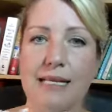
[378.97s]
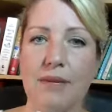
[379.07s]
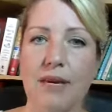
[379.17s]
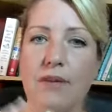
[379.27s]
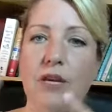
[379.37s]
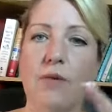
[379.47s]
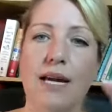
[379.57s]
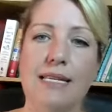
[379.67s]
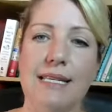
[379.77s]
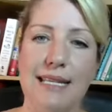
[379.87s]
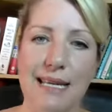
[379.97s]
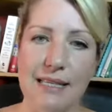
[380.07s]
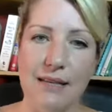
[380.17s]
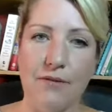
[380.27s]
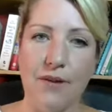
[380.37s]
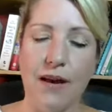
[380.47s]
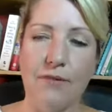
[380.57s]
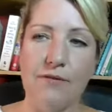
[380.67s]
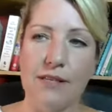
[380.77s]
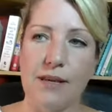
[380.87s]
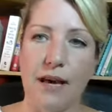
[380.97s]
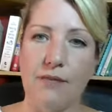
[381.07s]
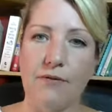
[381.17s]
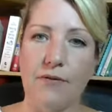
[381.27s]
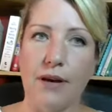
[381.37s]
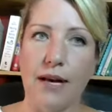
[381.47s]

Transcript: I'm giving you ideas of